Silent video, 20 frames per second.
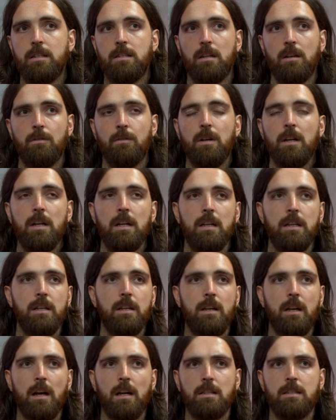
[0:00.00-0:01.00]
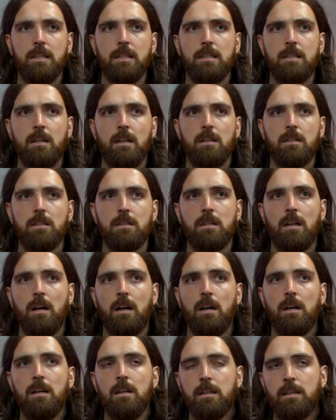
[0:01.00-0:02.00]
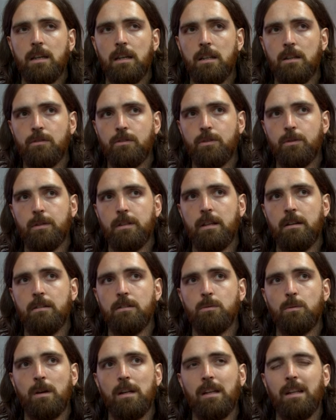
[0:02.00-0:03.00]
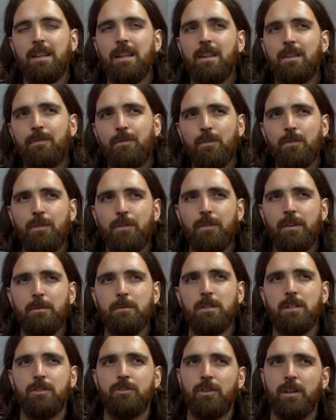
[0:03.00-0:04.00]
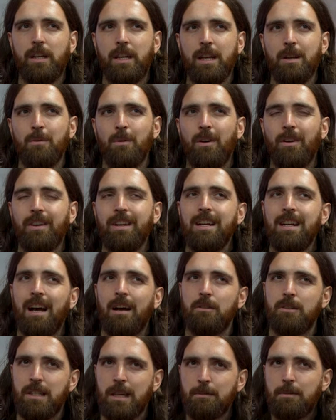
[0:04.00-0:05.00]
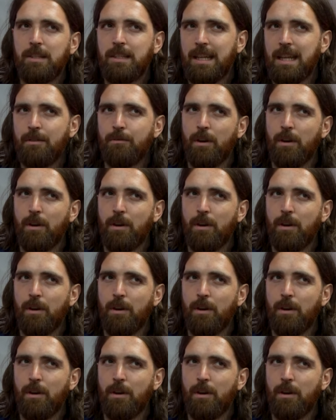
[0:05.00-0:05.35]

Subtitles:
So Ugarte's got to start, get those two in there as well. And then the front three was a trickier one. I was tempted to keep